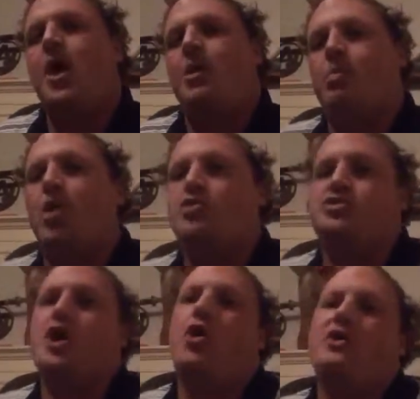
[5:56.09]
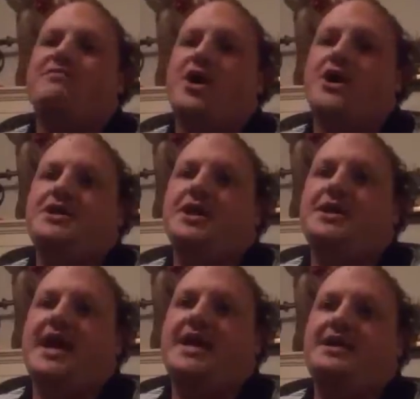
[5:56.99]
broke her skull at a very
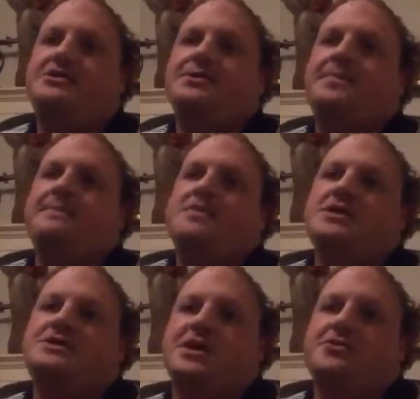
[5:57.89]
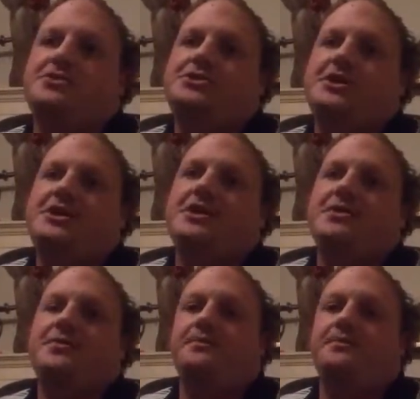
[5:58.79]
young age. So she,